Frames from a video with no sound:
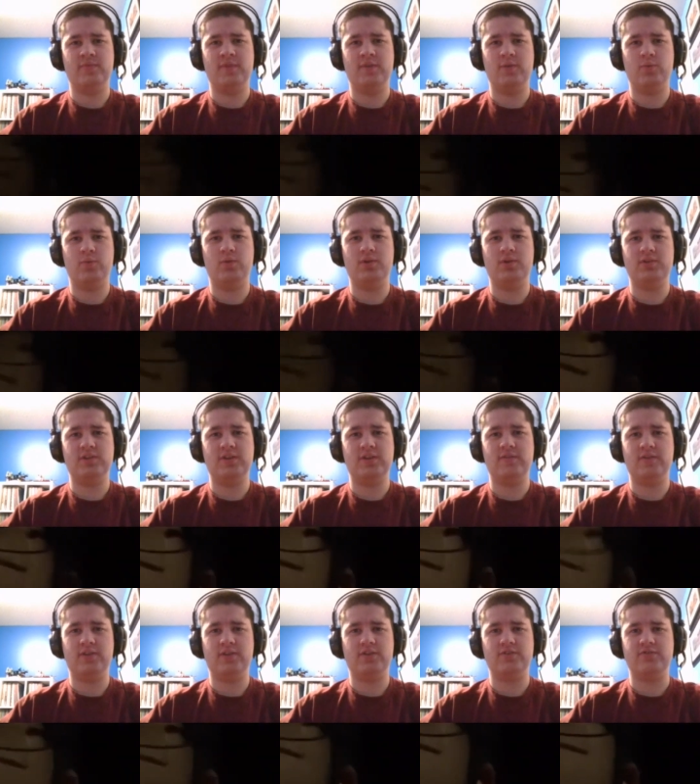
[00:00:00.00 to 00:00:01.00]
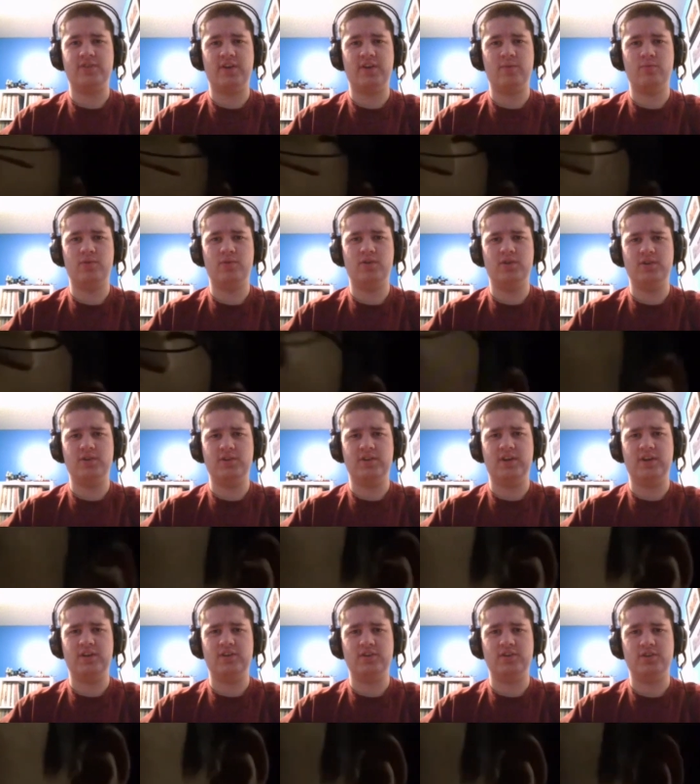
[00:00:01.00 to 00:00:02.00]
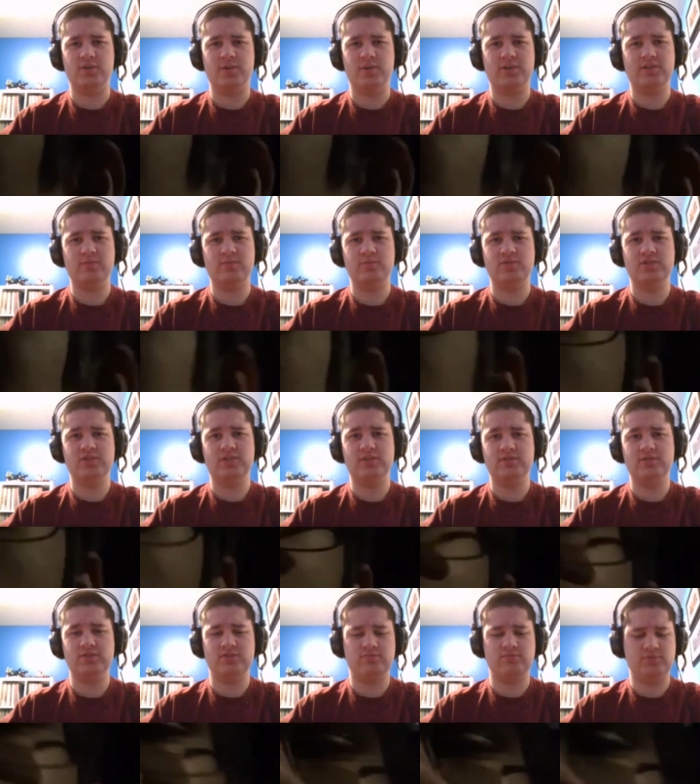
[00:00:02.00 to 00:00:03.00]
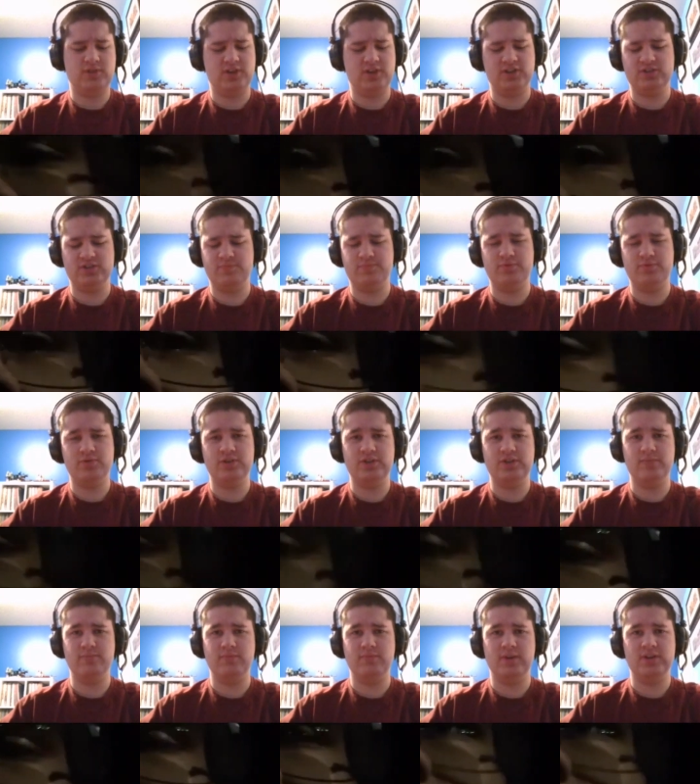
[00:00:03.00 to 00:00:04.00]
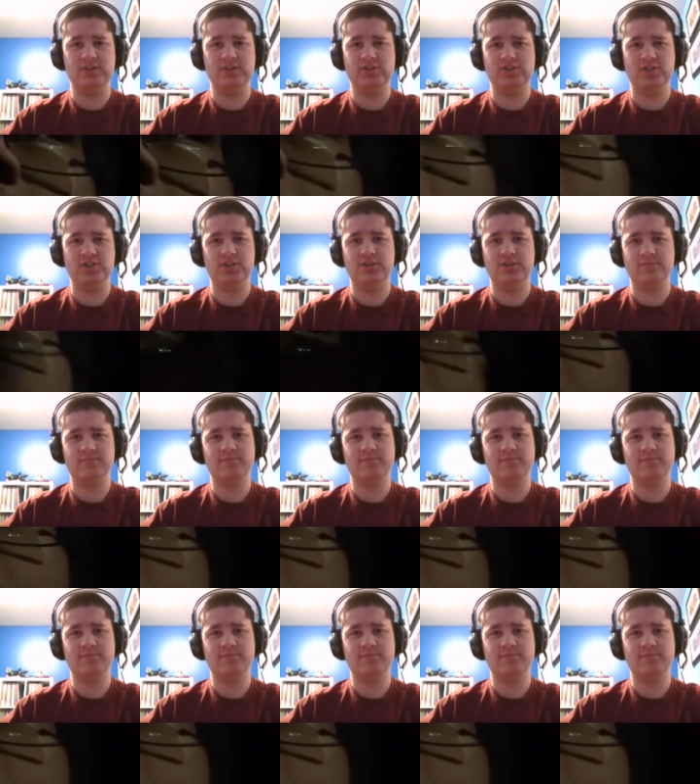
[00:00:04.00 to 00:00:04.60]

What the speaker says: What? They even got the time wrong and had to correct themselves? That's pretty messed up.